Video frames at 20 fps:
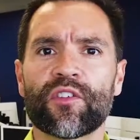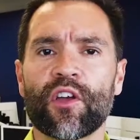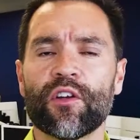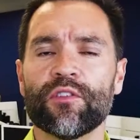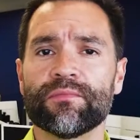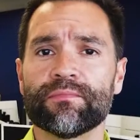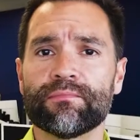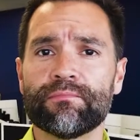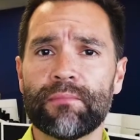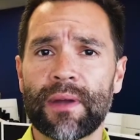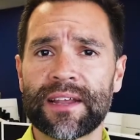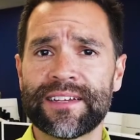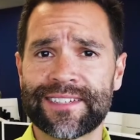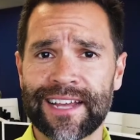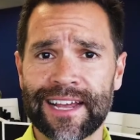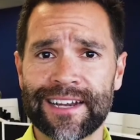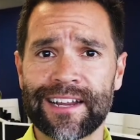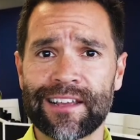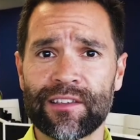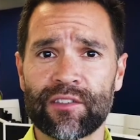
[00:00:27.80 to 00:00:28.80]
So,
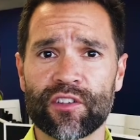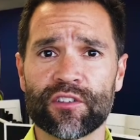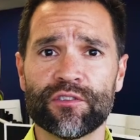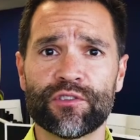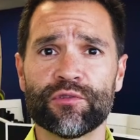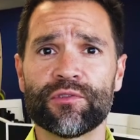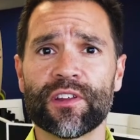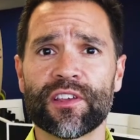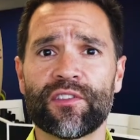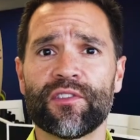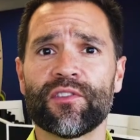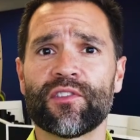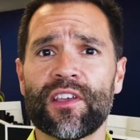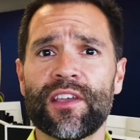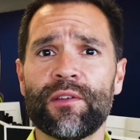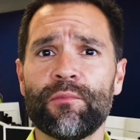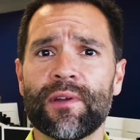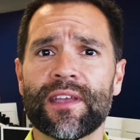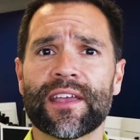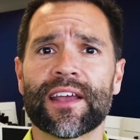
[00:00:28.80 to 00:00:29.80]
maintaining social
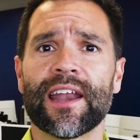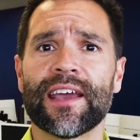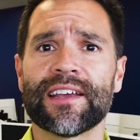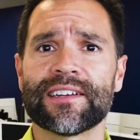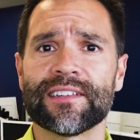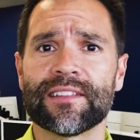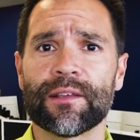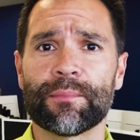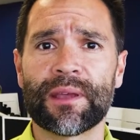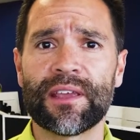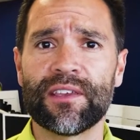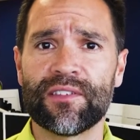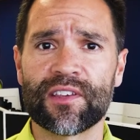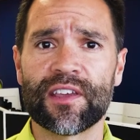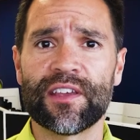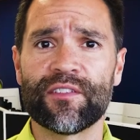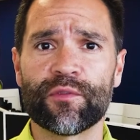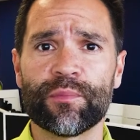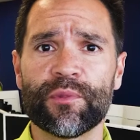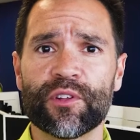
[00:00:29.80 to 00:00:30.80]
distancing, we collected the
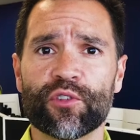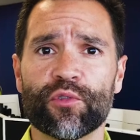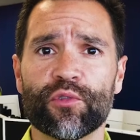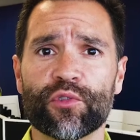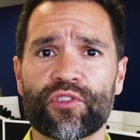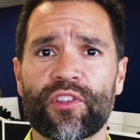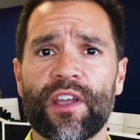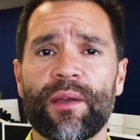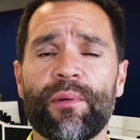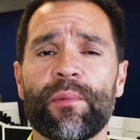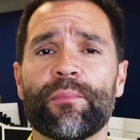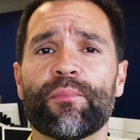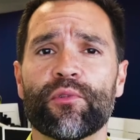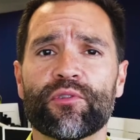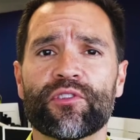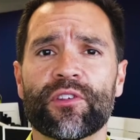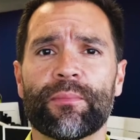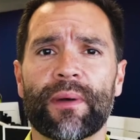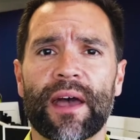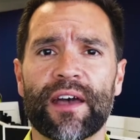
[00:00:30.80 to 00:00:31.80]
PC from the doorstep and
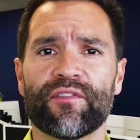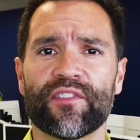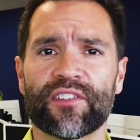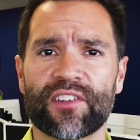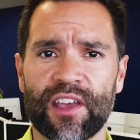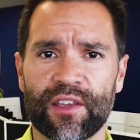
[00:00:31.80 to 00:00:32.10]
brought it back for